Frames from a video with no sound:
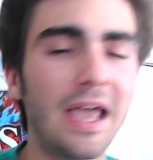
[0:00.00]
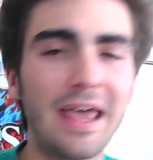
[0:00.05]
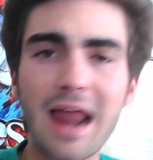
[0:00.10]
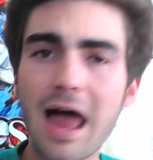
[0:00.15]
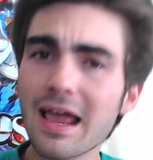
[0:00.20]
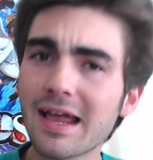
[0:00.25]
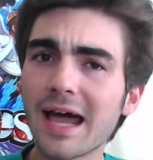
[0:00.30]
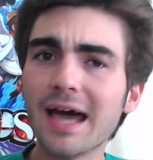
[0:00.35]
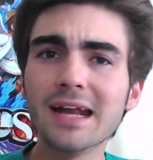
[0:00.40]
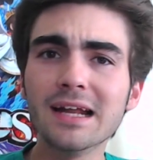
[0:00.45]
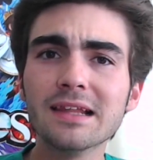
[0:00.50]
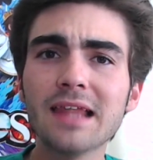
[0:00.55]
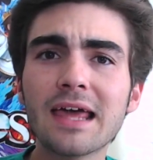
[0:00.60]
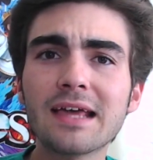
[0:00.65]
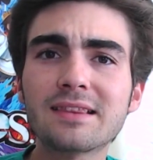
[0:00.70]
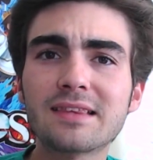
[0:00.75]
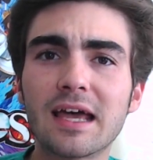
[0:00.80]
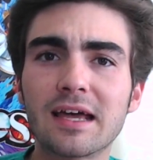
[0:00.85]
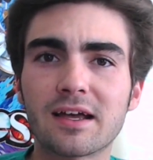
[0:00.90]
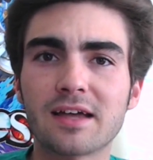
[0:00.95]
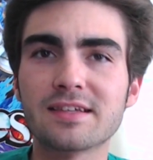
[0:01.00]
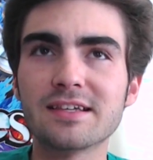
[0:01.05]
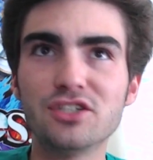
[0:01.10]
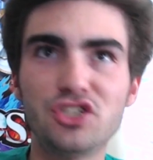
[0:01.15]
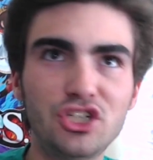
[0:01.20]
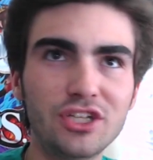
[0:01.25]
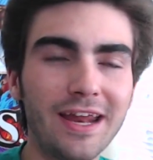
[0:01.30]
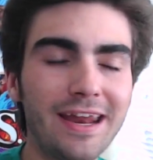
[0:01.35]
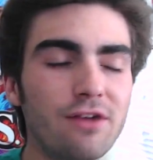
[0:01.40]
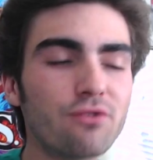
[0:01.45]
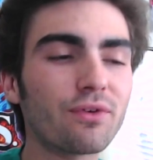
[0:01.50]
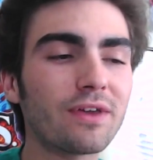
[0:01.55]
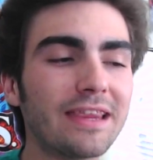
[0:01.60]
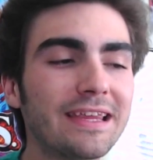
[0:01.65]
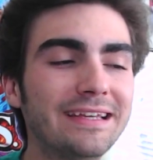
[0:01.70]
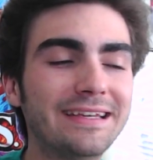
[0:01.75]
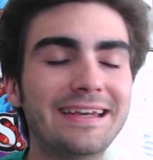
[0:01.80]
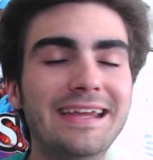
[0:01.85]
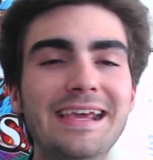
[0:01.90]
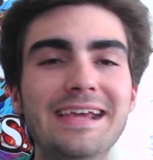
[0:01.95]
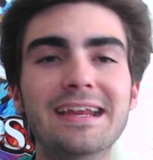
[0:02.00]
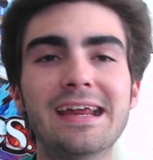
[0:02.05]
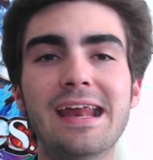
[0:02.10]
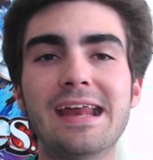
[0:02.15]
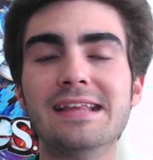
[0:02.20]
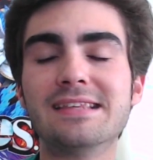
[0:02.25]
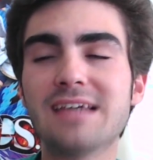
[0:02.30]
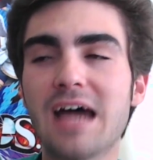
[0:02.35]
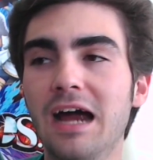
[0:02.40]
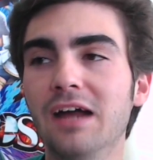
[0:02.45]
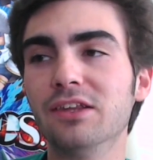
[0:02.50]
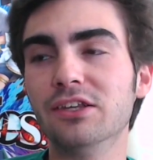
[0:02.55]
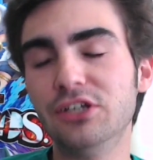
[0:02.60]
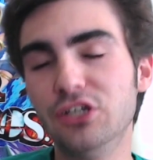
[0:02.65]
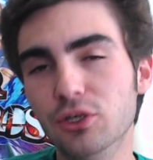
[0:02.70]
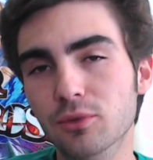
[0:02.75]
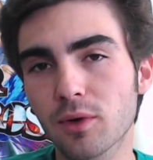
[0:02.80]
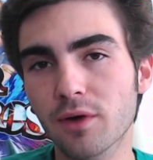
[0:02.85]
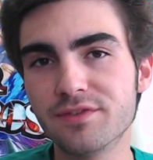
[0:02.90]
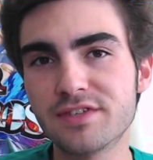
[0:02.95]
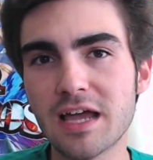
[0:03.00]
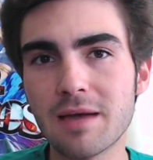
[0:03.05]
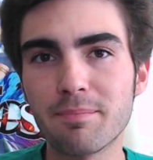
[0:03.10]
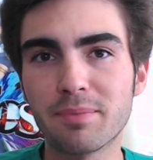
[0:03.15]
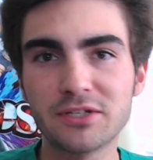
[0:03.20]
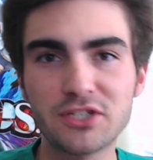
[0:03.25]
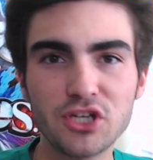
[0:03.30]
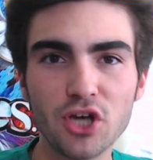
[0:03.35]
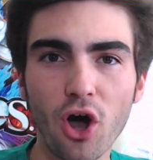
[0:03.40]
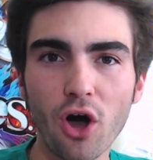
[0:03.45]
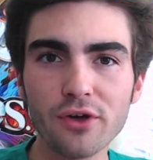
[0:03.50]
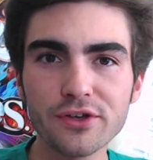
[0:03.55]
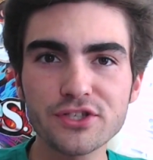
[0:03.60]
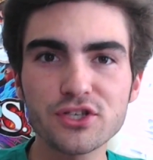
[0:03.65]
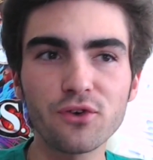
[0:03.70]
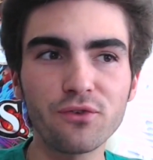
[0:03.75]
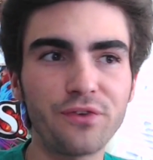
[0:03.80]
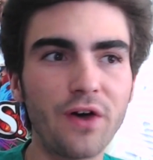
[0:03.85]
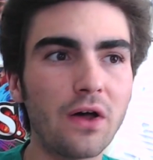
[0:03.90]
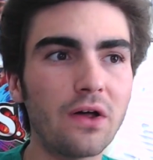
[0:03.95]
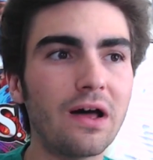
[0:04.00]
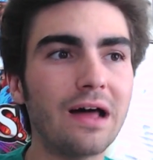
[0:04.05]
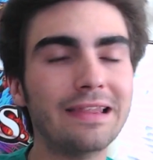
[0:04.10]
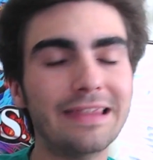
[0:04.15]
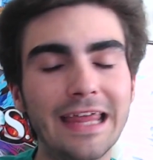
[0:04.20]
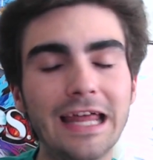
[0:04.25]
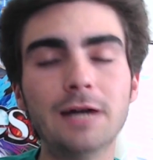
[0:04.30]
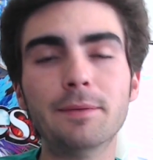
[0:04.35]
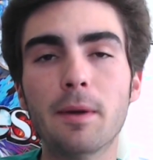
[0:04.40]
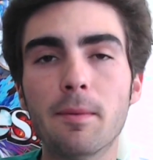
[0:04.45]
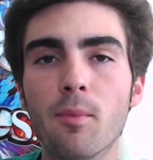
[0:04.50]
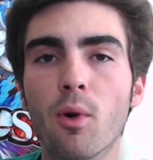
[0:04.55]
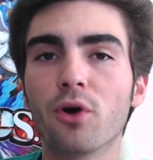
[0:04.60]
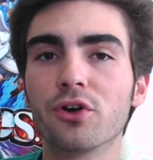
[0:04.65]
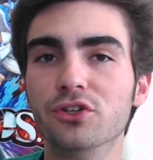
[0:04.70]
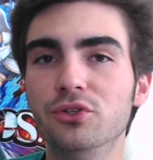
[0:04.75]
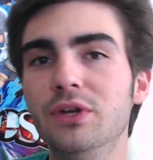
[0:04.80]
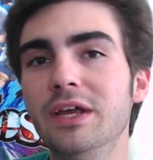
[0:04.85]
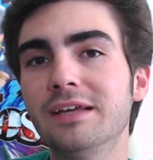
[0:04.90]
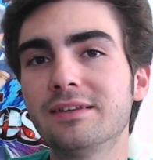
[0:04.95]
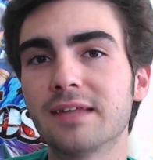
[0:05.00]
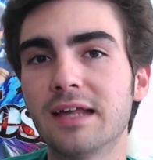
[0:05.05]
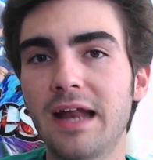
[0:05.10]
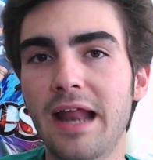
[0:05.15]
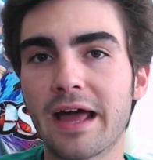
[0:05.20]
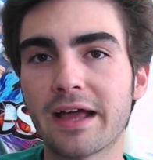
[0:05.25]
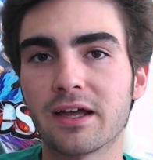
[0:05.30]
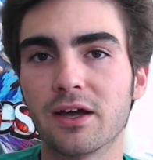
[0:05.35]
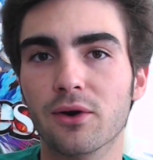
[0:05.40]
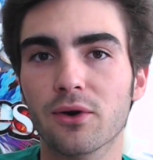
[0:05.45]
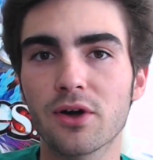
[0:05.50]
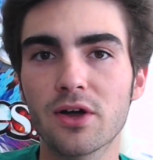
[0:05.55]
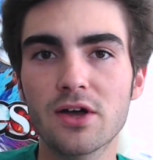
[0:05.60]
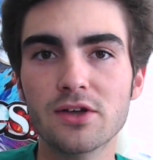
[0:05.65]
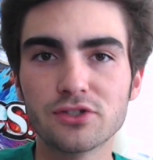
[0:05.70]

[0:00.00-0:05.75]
And I kind of like that because she didn't really need an entirely new moveset, but she also felt a little bit more unique than an Echo.